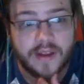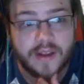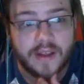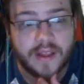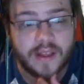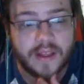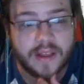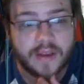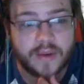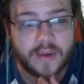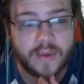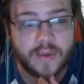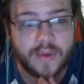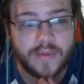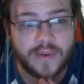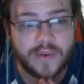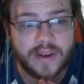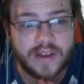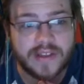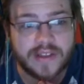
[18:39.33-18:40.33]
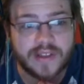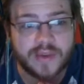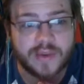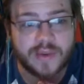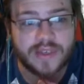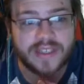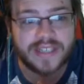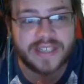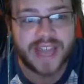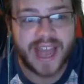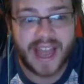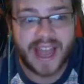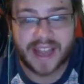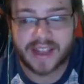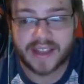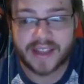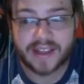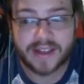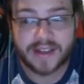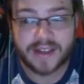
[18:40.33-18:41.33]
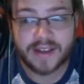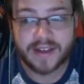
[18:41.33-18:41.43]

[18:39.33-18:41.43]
Like, Quiver Dance 3 attack?